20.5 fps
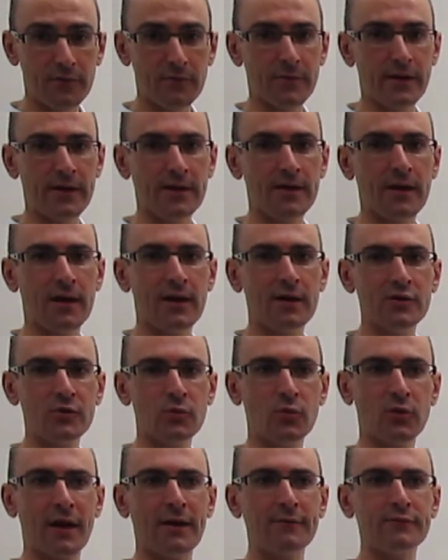right? Uh, you
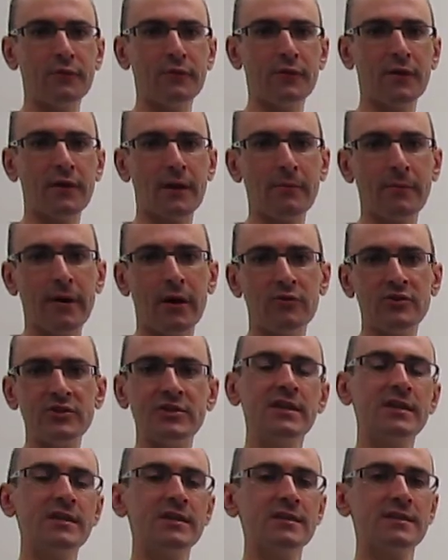would have to think about
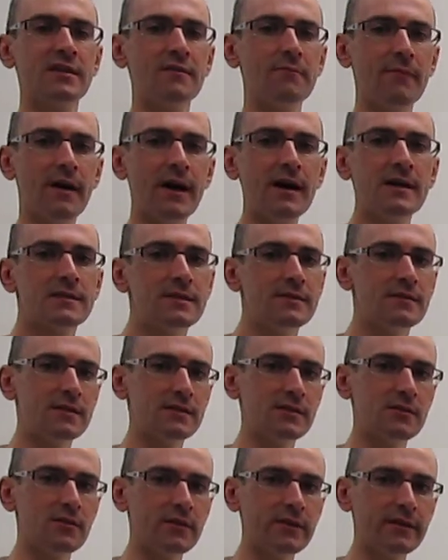changes in mass in the
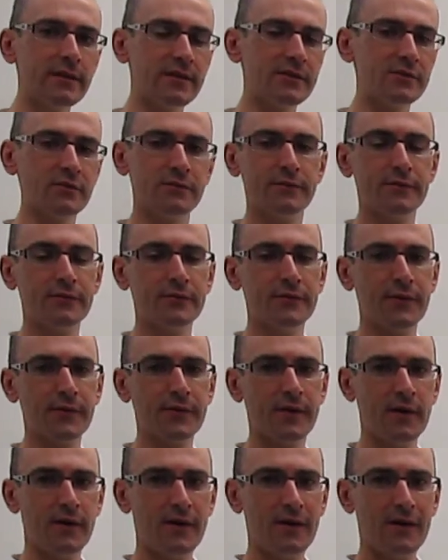solid and so forth,
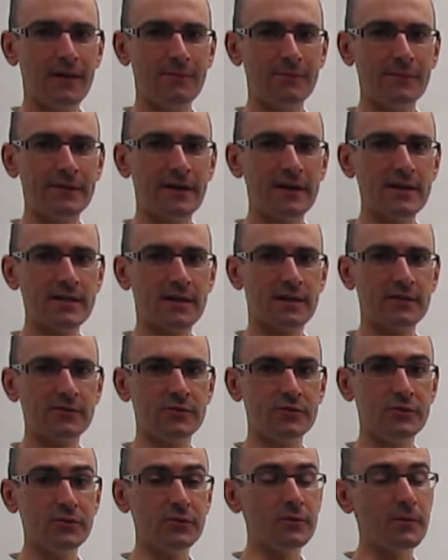but that is hard
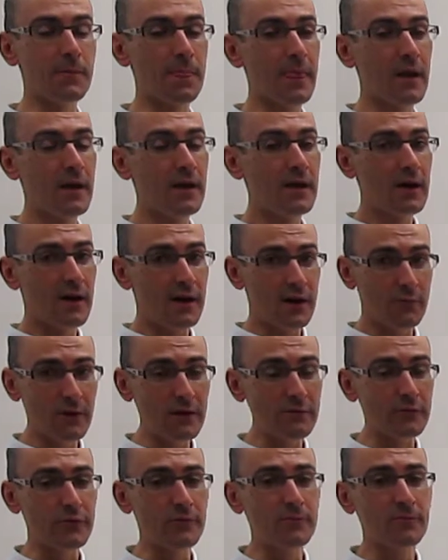to do.
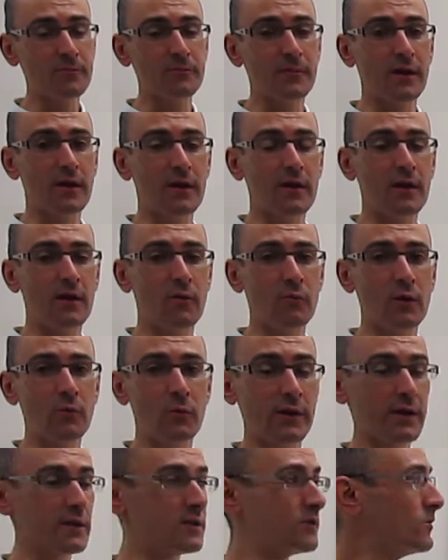However, uh, what
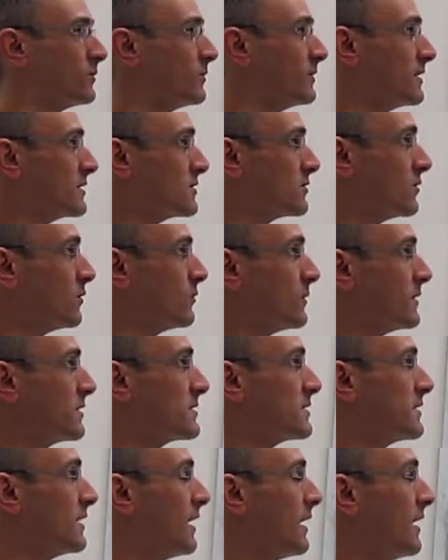we can do is
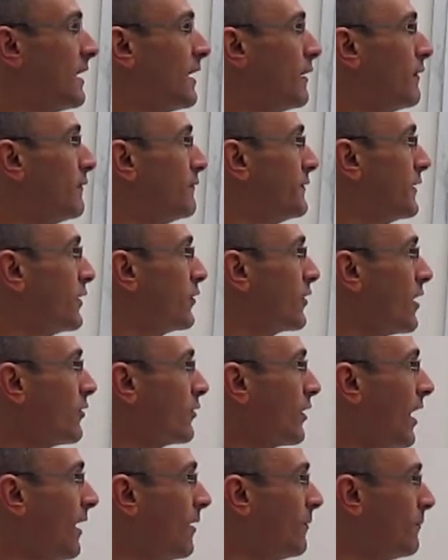always uh, figure
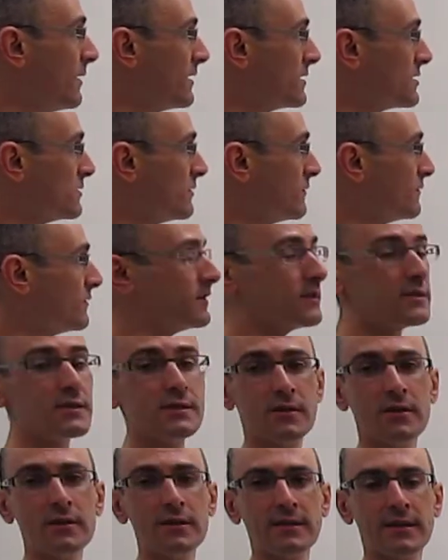out how much of the
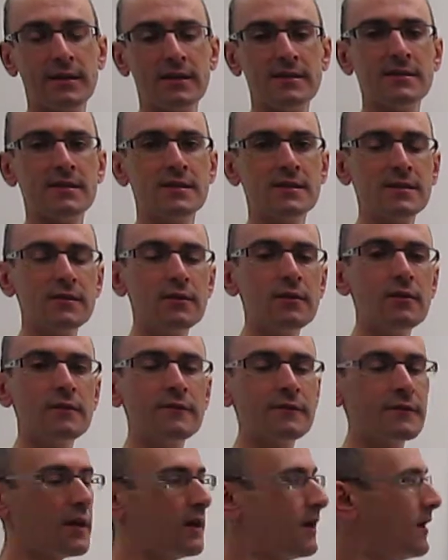solid has
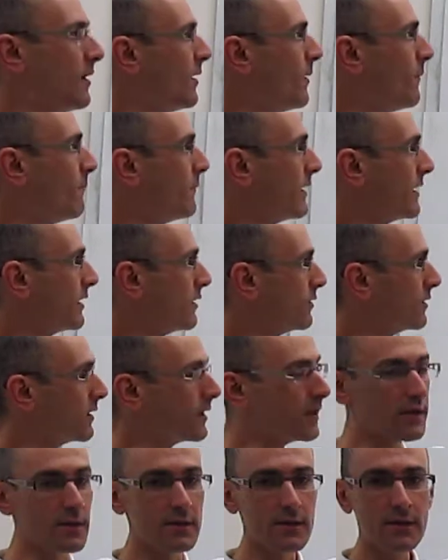dissolved by
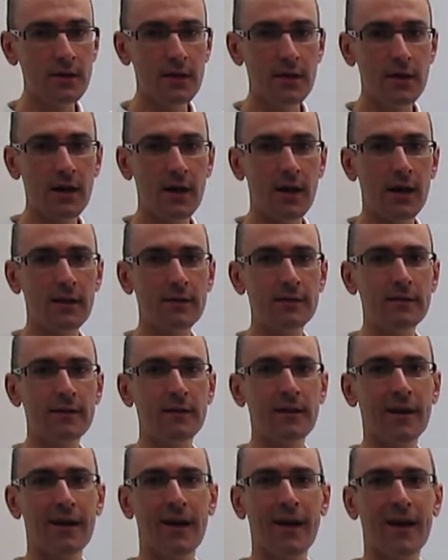looking at
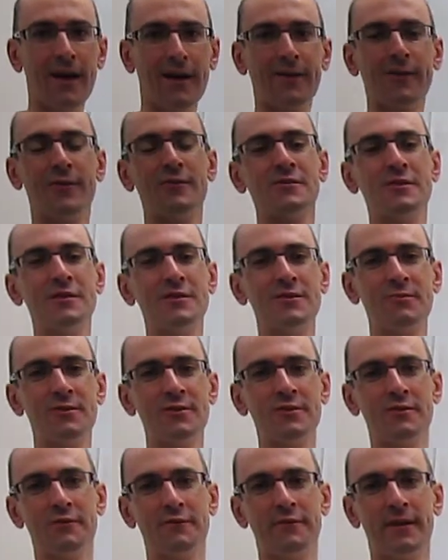the uh,
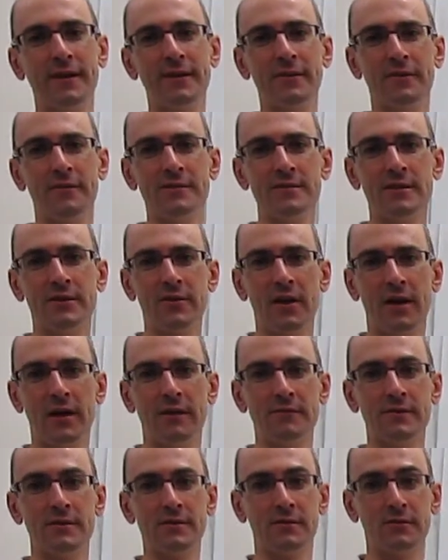concentration of ions that you
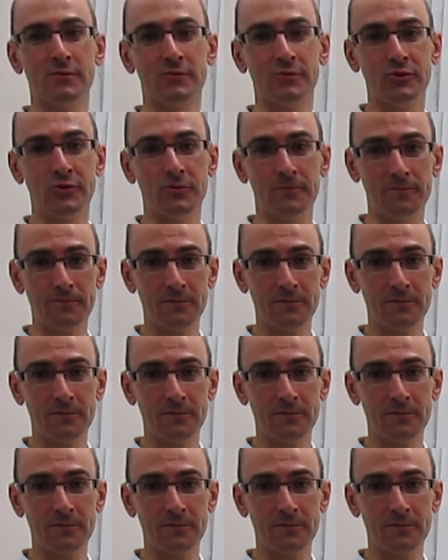have in solution,